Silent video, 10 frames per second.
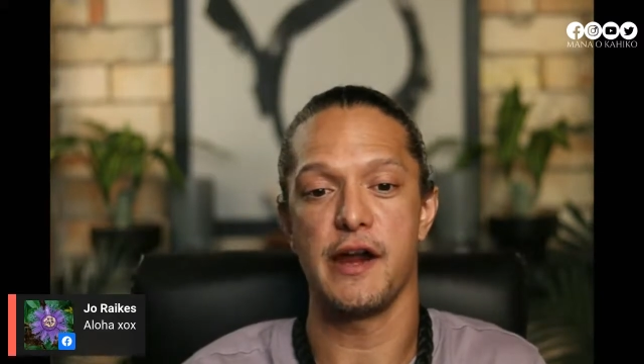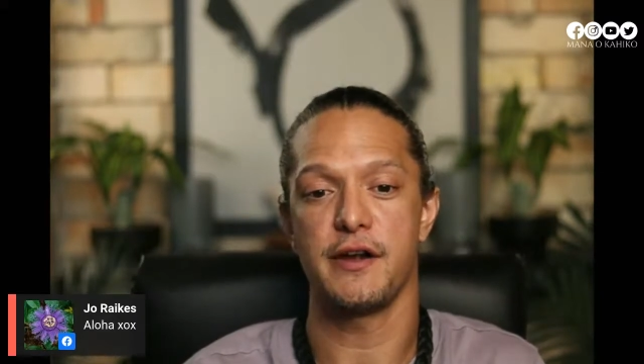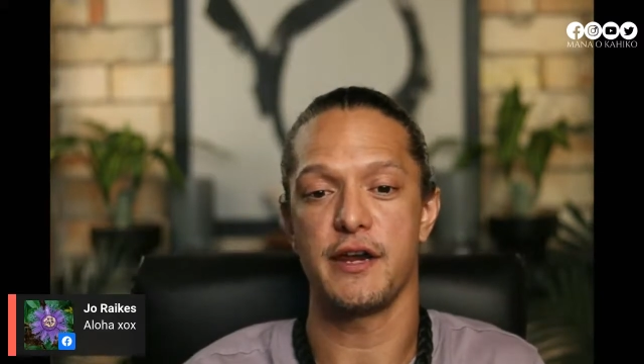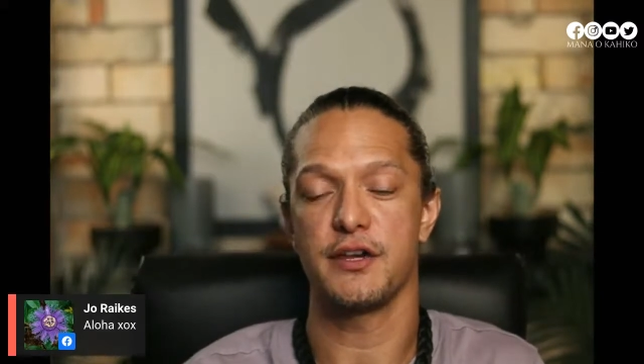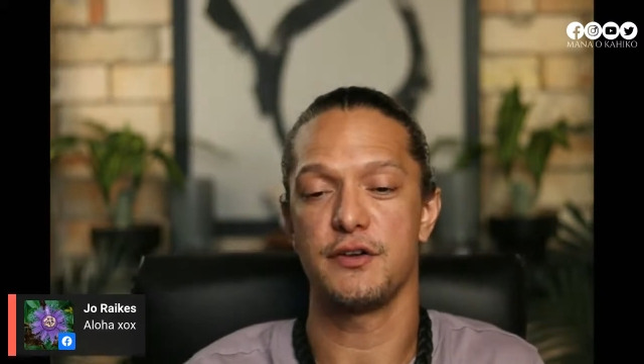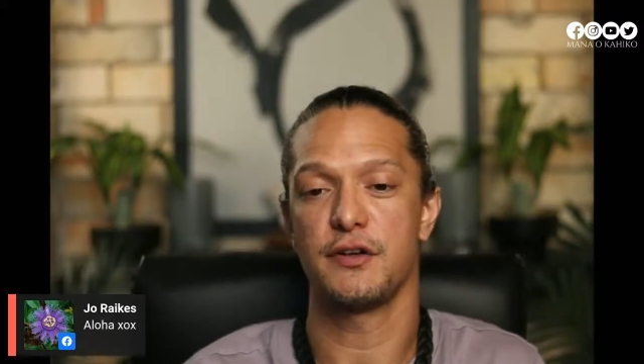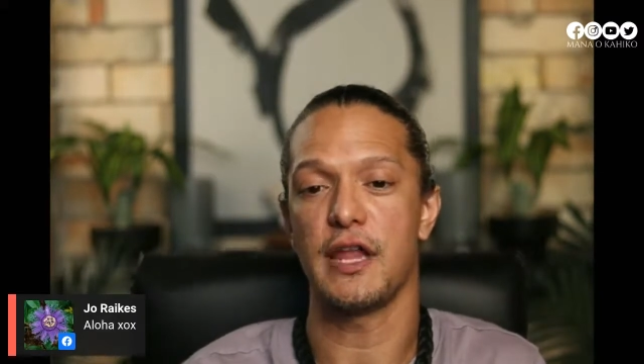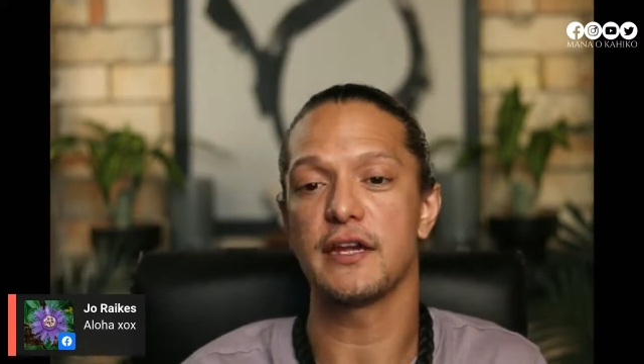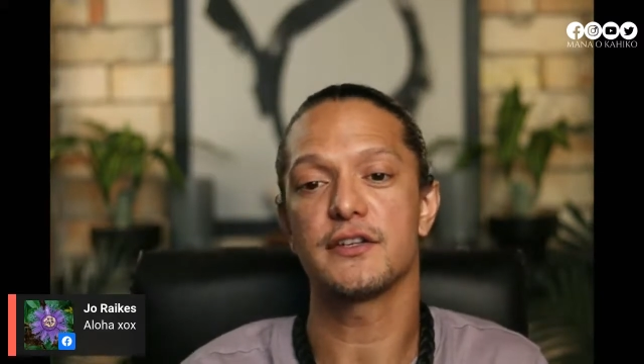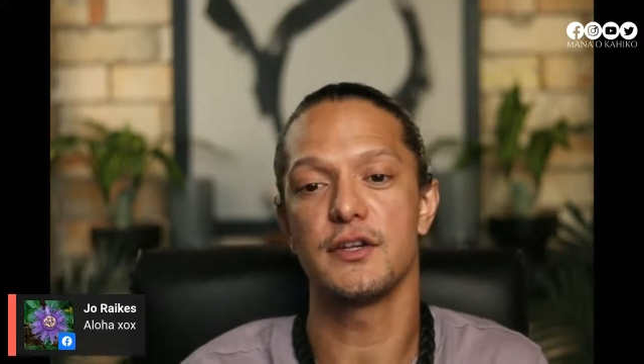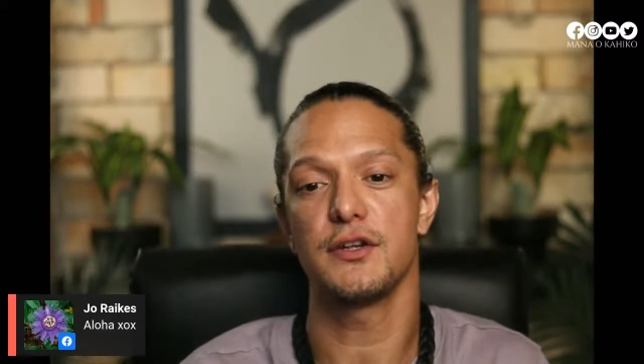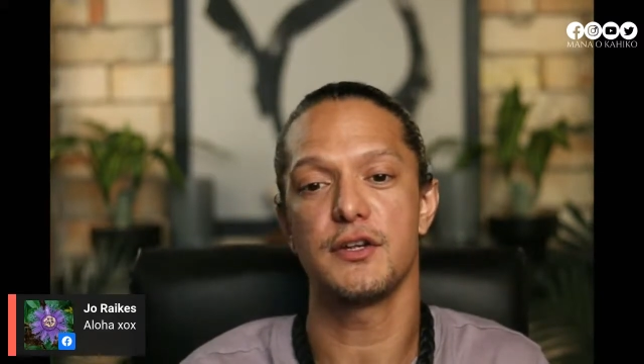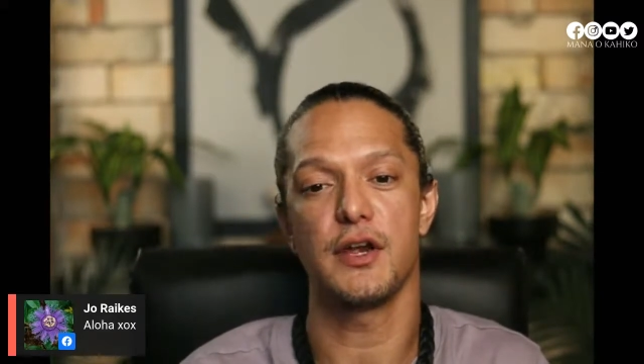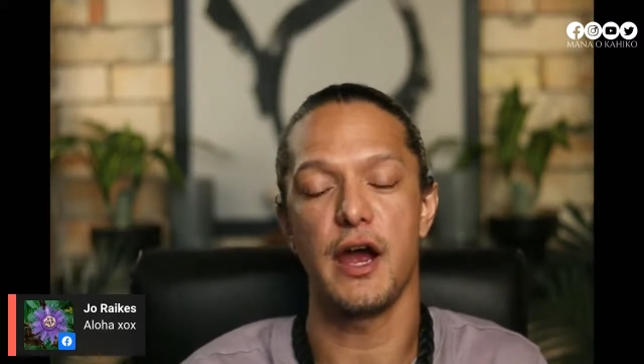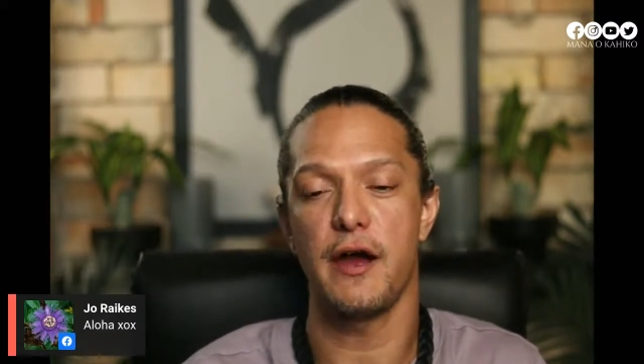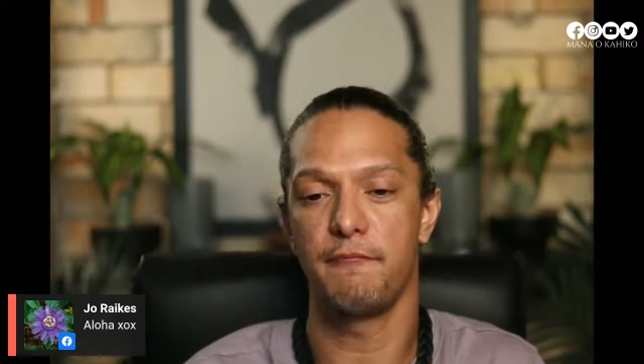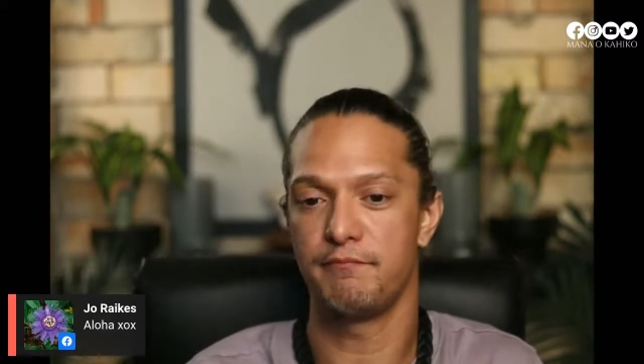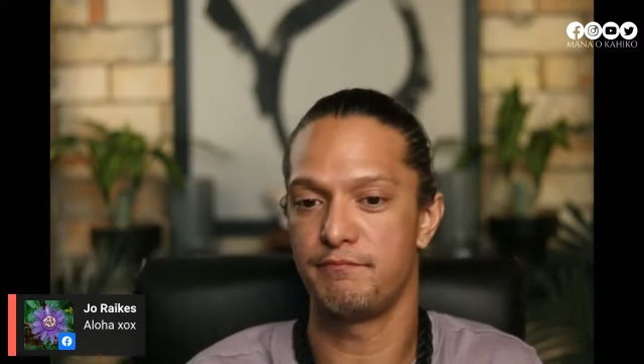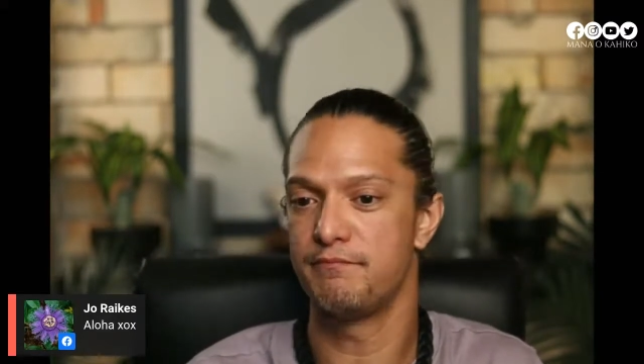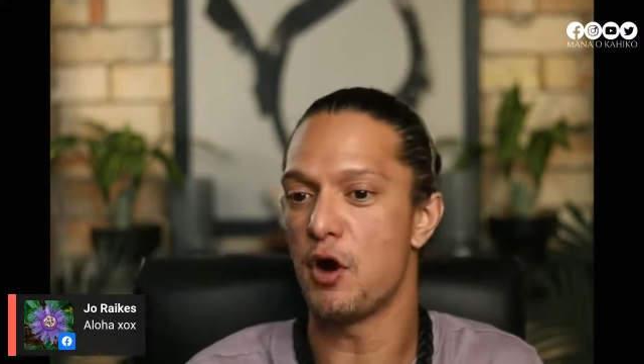and you'd like to, I'm
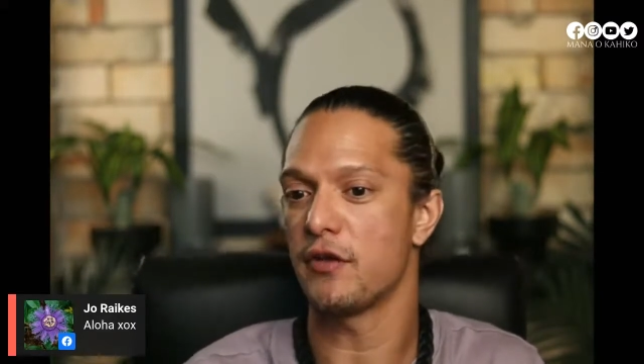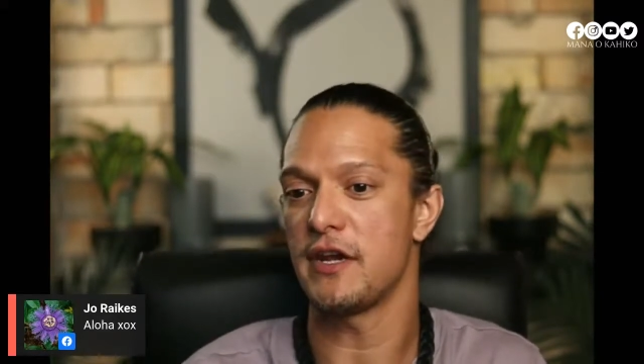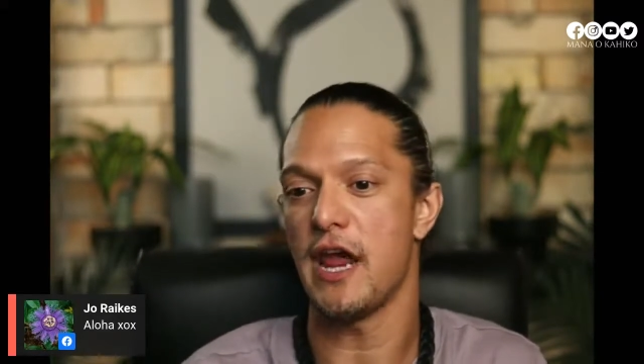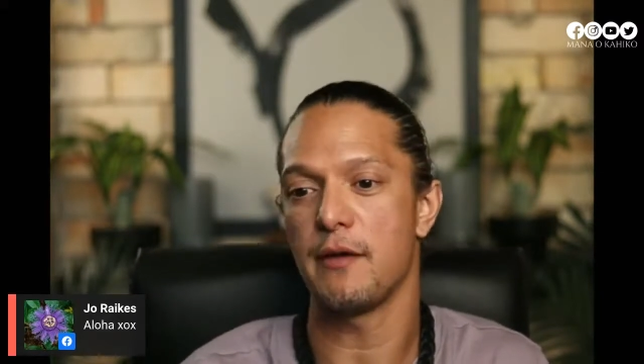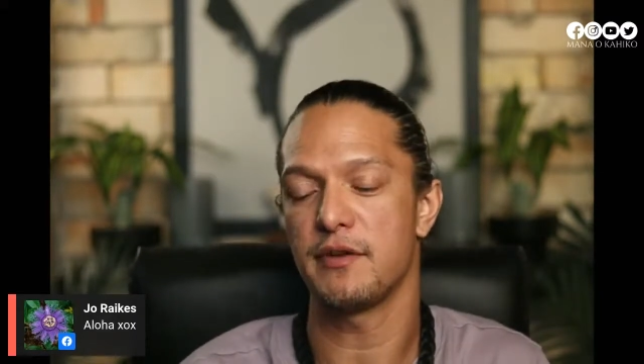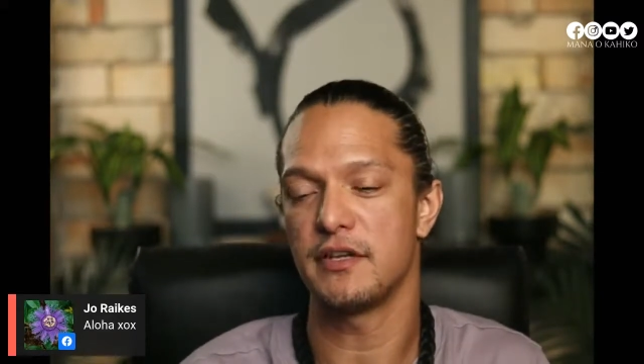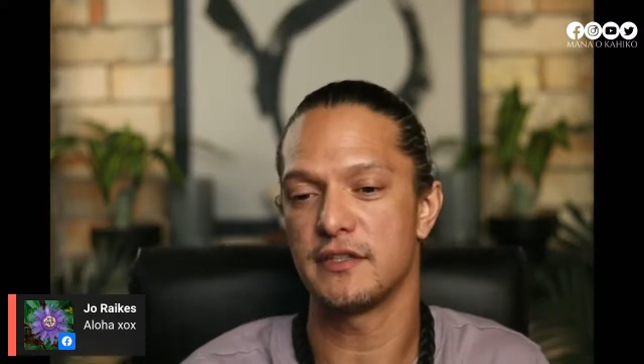more than happy to